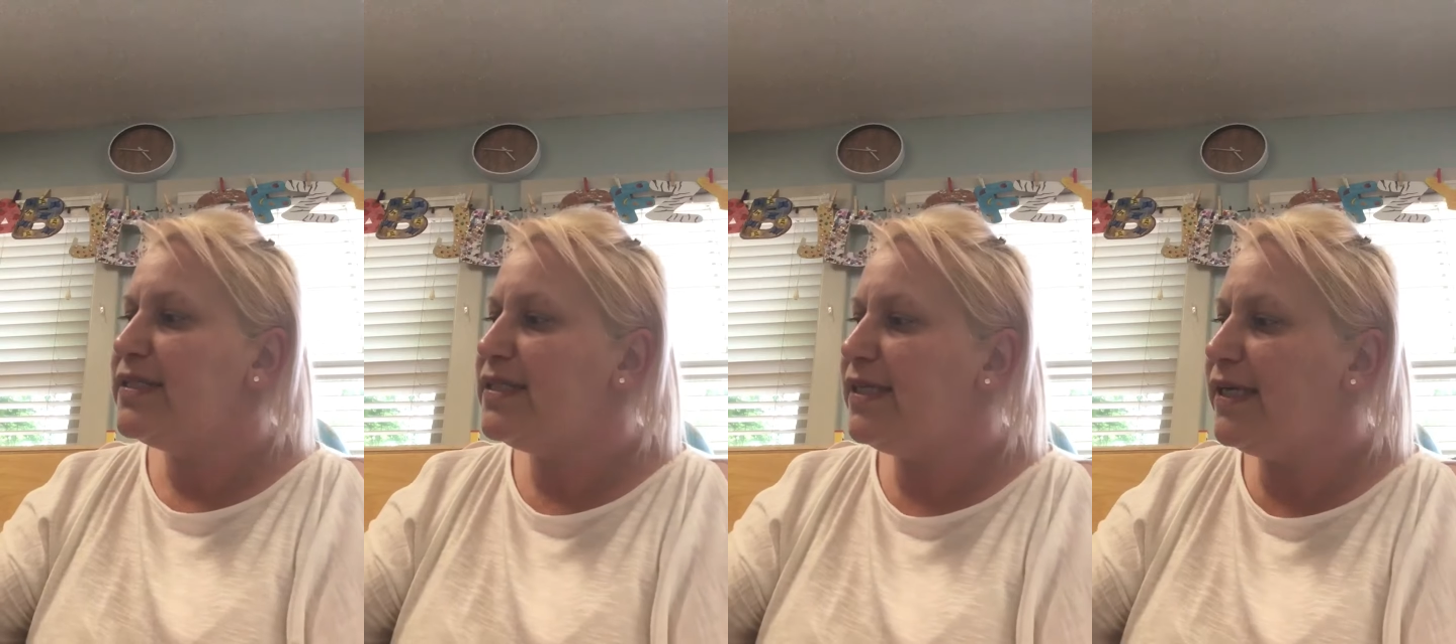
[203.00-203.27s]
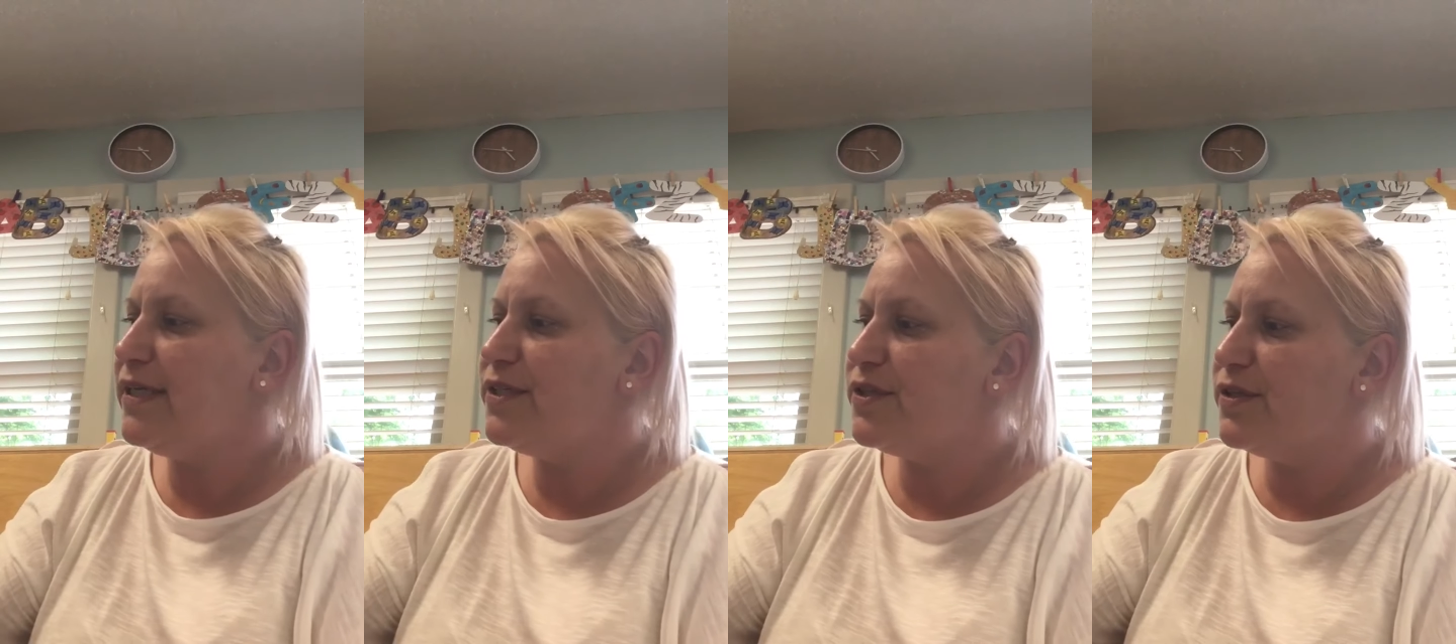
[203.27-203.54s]

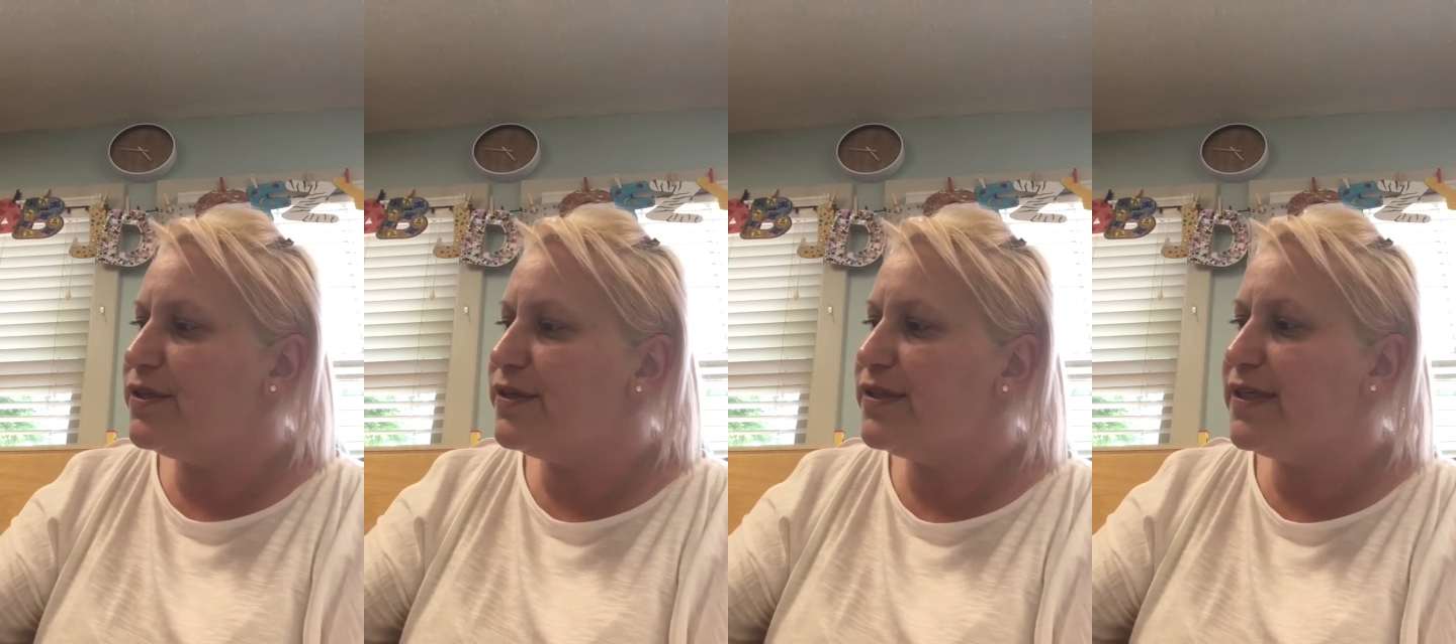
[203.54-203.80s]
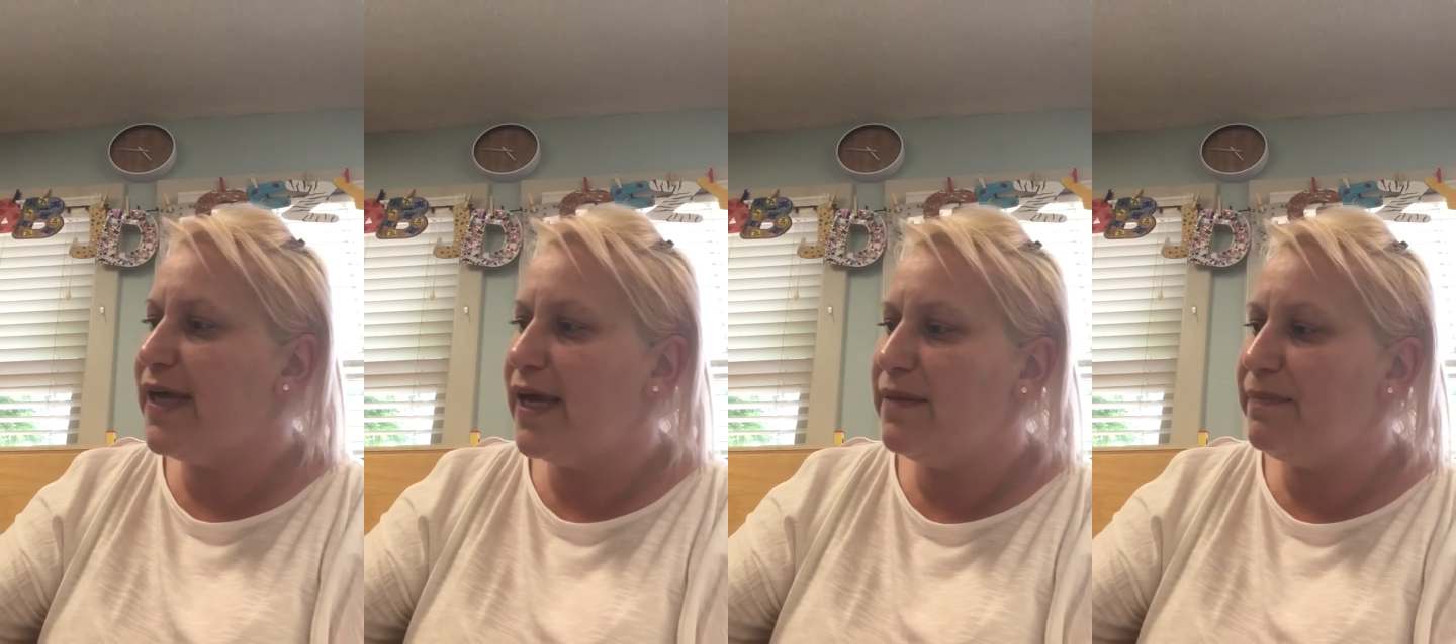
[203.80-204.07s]
Teachers
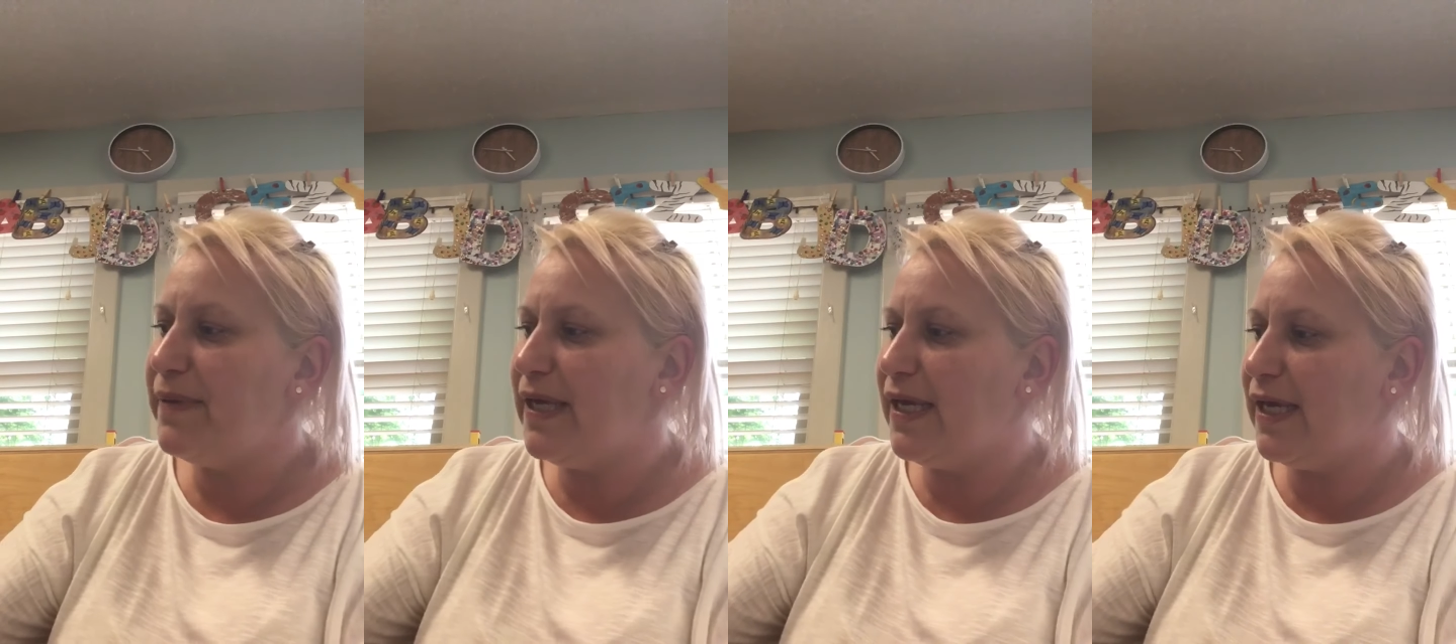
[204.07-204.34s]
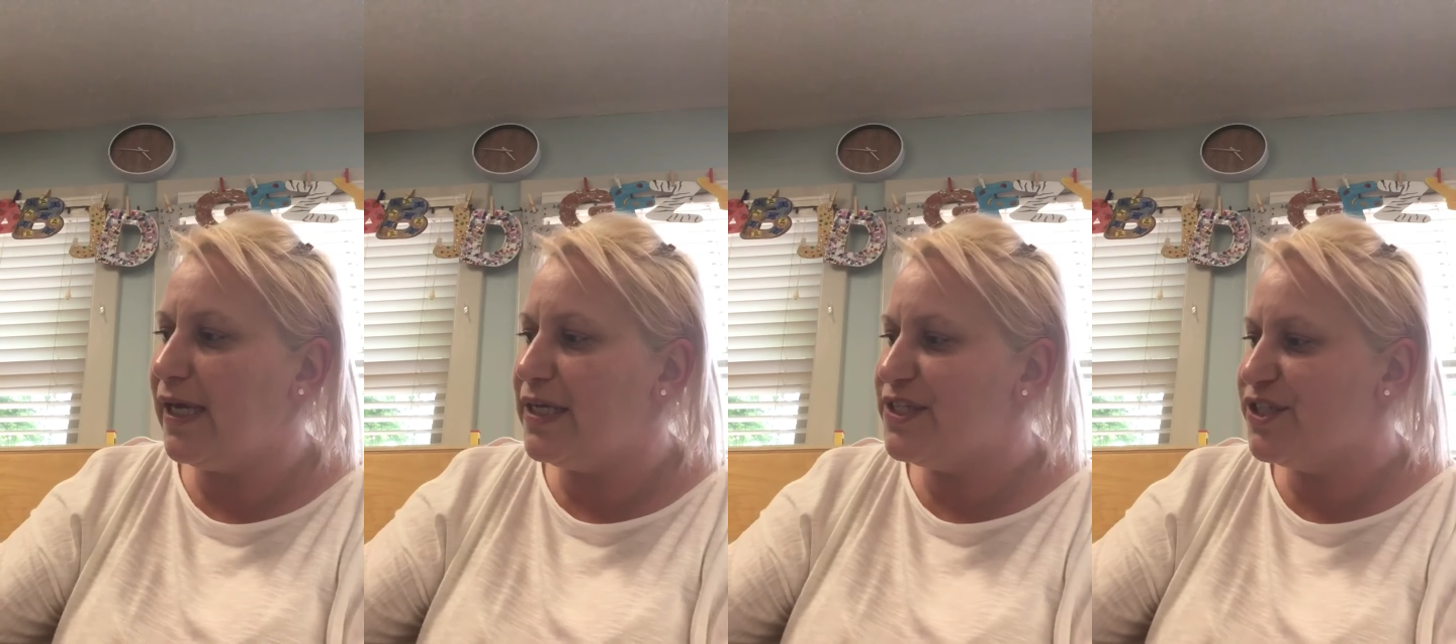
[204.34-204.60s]
can
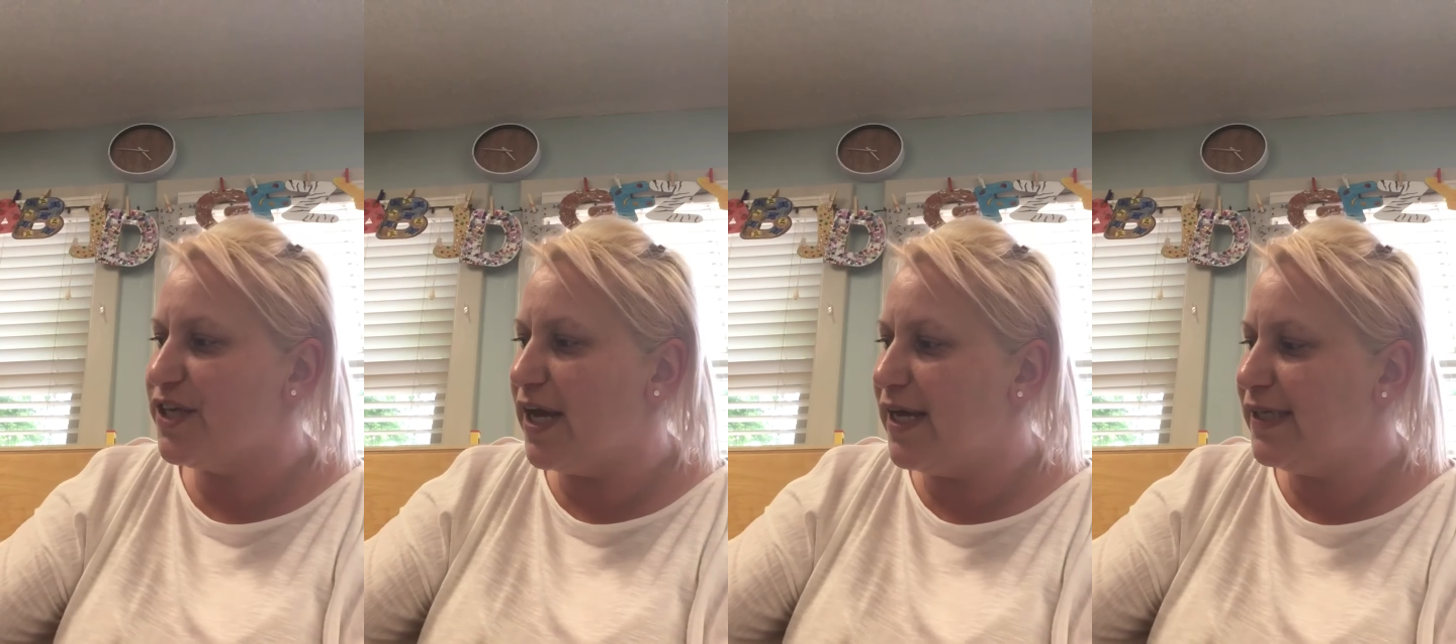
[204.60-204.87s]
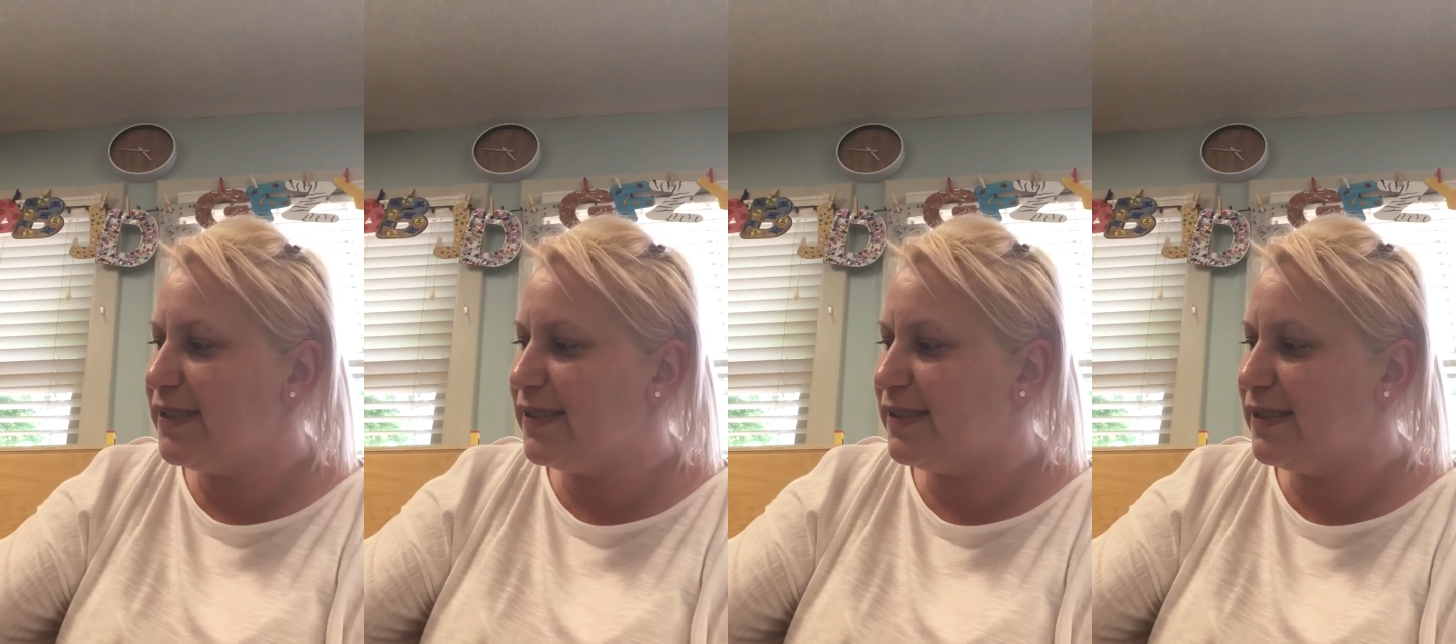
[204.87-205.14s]
be
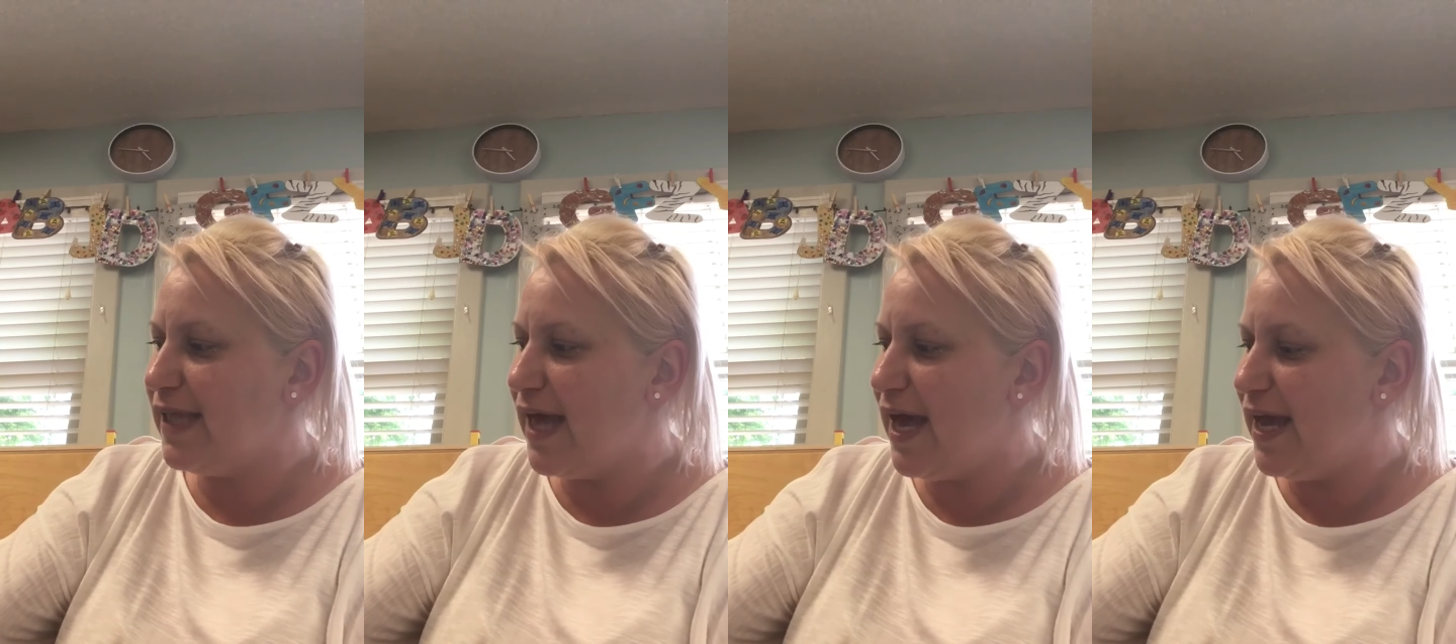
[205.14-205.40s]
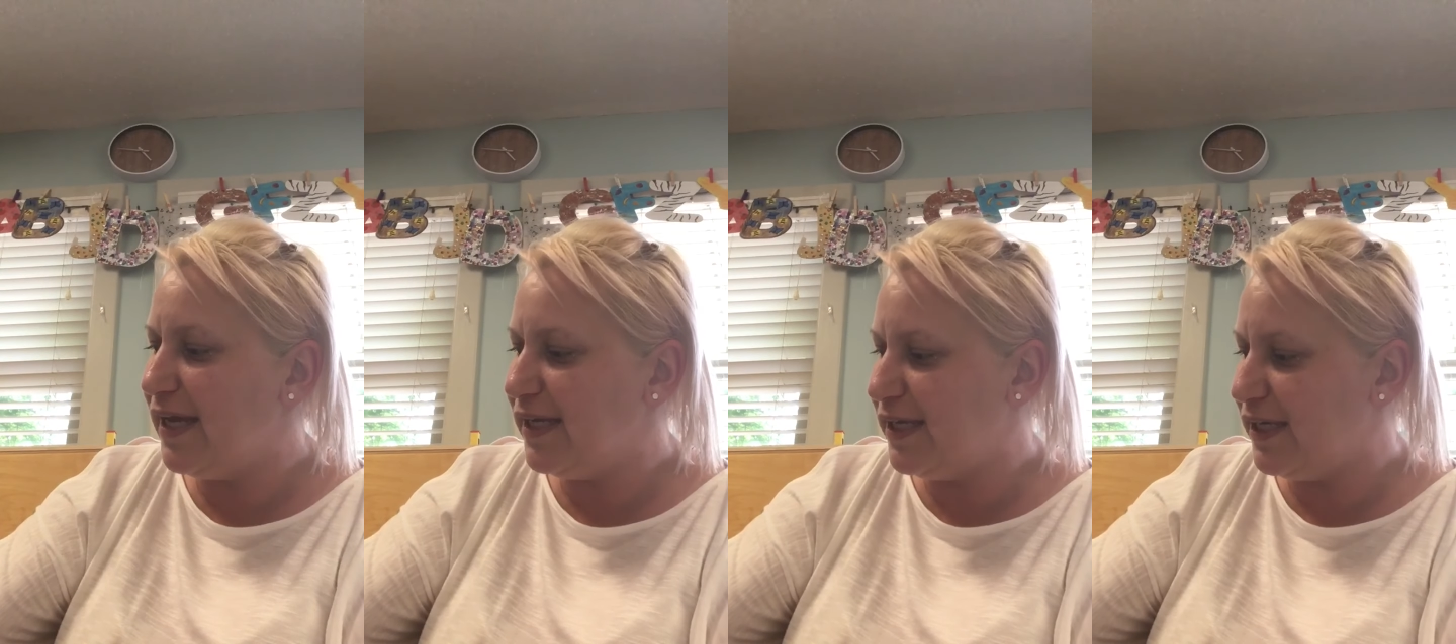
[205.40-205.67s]
just
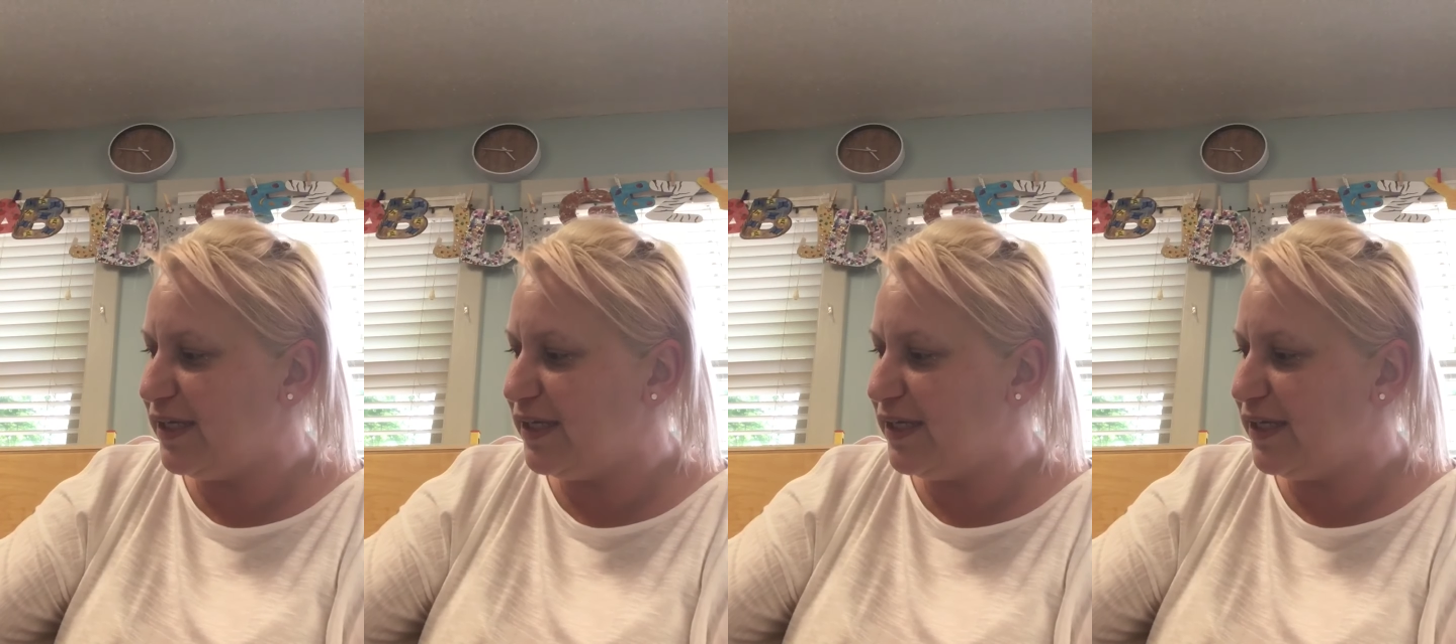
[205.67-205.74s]
like